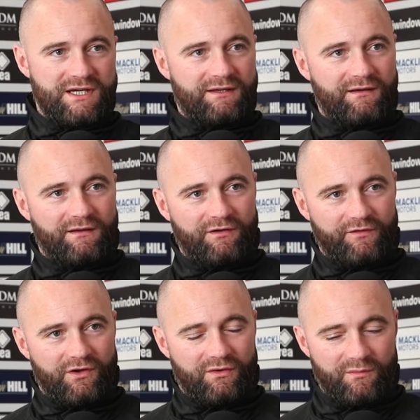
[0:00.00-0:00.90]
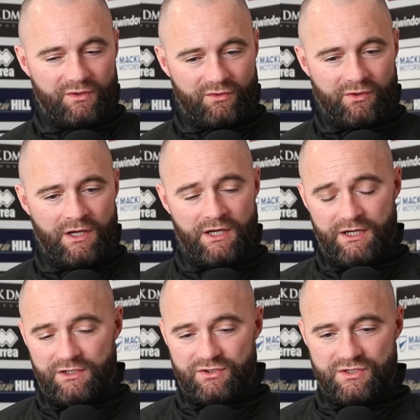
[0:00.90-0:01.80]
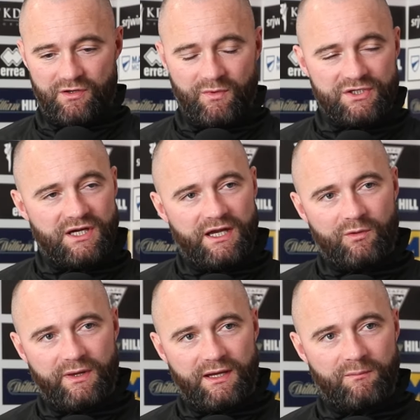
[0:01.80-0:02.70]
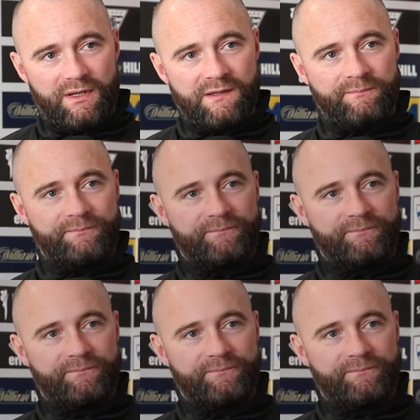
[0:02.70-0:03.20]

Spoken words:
said it enough now that we know just how much a help they can be.